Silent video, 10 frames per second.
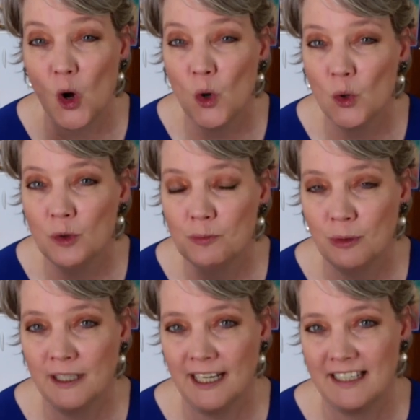own
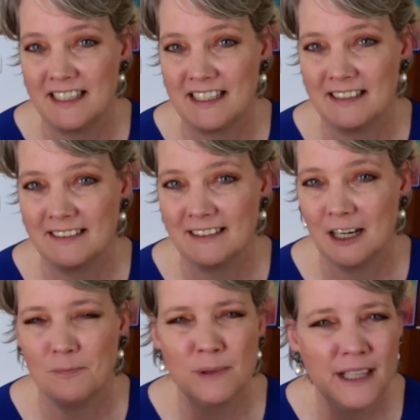place.
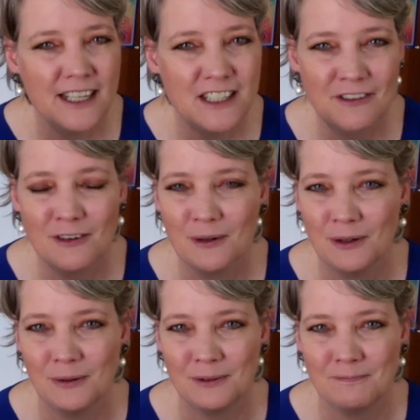place of her
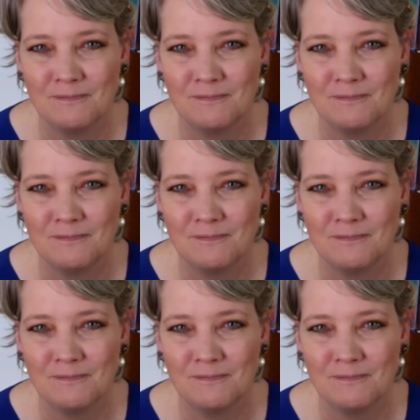own.